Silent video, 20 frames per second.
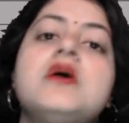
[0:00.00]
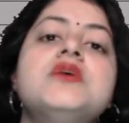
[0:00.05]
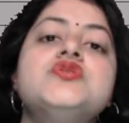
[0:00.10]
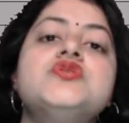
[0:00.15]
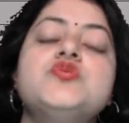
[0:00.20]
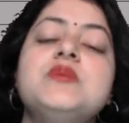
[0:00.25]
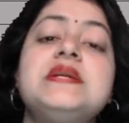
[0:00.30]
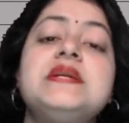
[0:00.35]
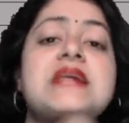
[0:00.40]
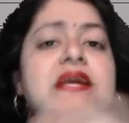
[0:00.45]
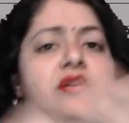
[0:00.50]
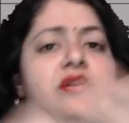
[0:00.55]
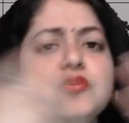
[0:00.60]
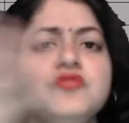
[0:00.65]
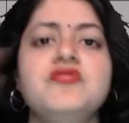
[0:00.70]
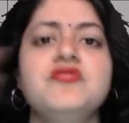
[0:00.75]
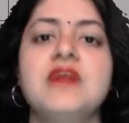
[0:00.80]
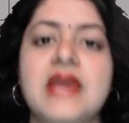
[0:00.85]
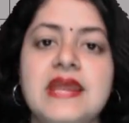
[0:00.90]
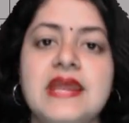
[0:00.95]
So we tend to
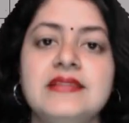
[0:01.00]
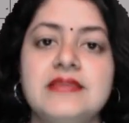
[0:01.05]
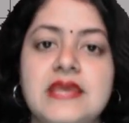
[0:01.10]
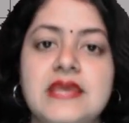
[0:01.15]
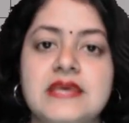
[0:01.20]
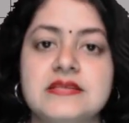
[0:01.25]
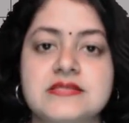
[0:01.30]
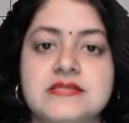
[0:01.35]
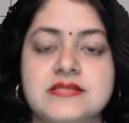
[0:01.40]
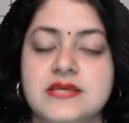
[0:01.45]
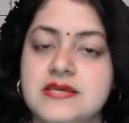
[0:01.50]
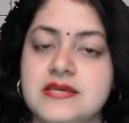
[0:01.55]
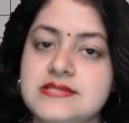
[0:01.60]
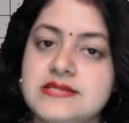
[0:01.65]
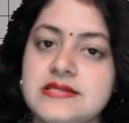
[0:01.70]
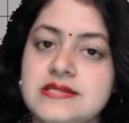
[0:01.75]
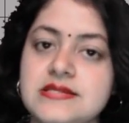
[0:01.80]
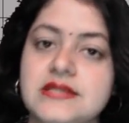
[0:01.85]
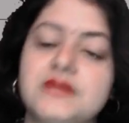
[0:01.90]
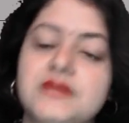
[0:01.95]
forget things,
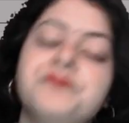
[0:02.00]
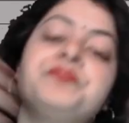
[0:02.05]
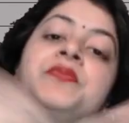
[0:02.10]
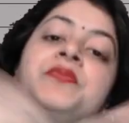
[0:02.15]
isn't it?